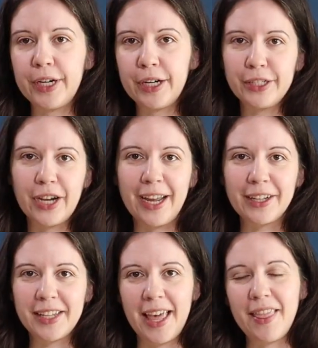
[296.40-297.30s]
your
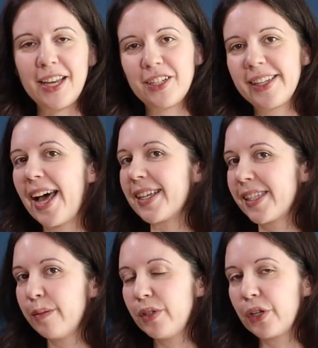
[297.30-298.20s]
child and then just
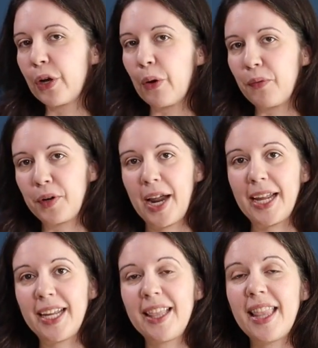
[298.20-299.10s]
ask them to go over
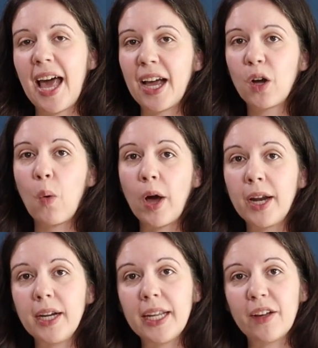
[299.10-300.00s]
and get that
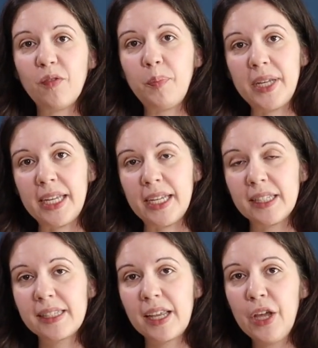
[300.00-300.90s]
quantity of
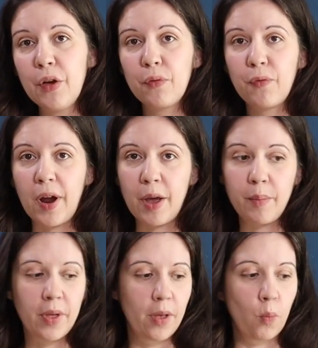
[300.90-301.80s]
beads
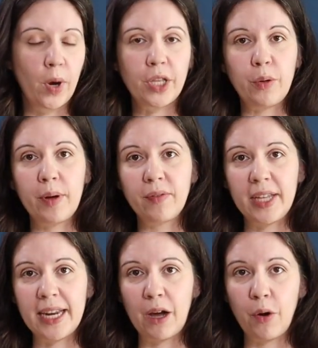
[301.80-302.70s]
from what you have
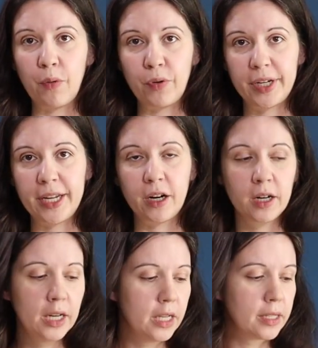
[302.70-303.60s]
laid out over
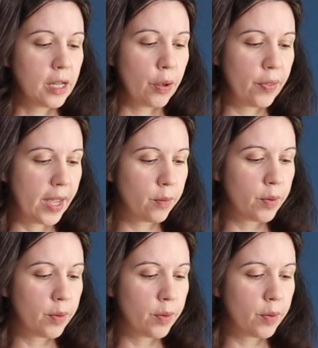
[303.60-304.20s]
here. So they